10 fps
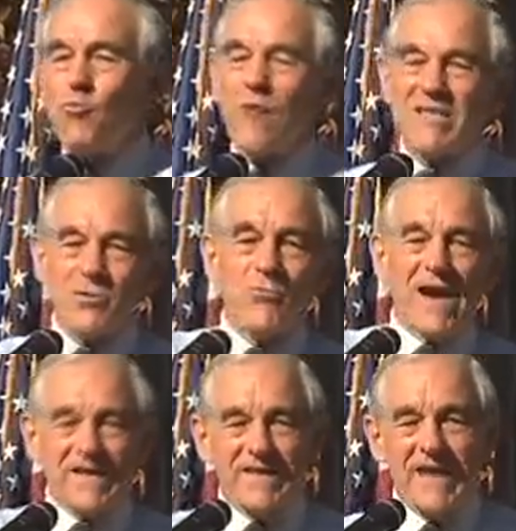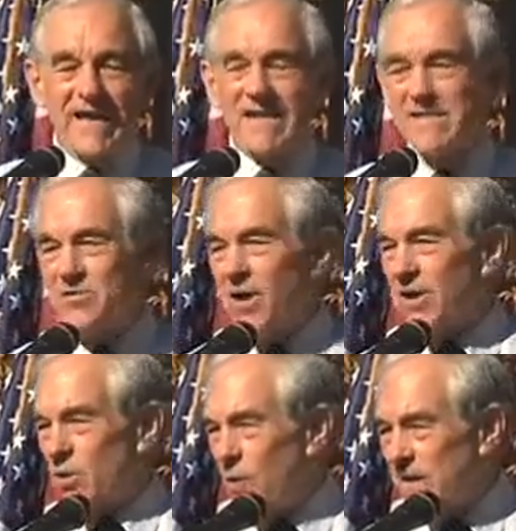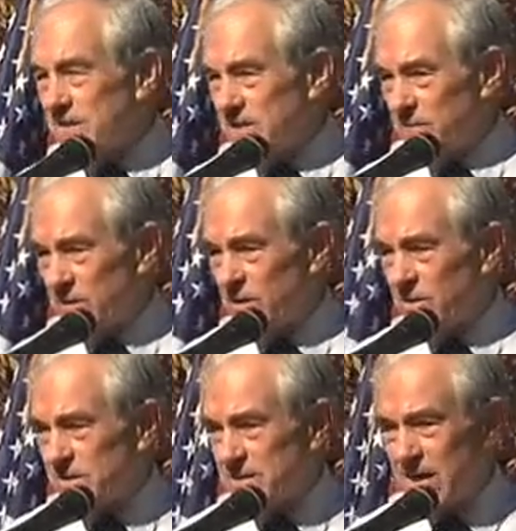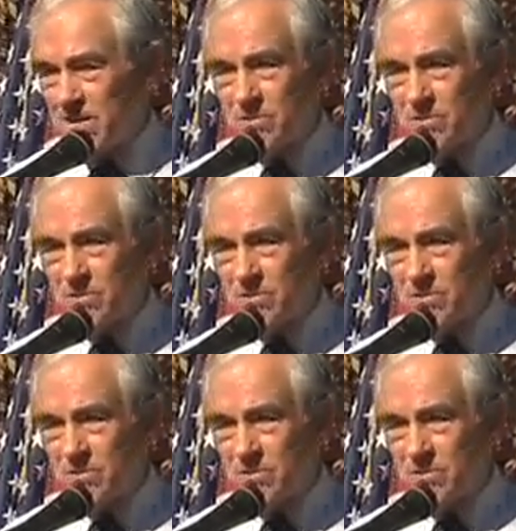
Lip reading: resurrecting that is not quite as difficult as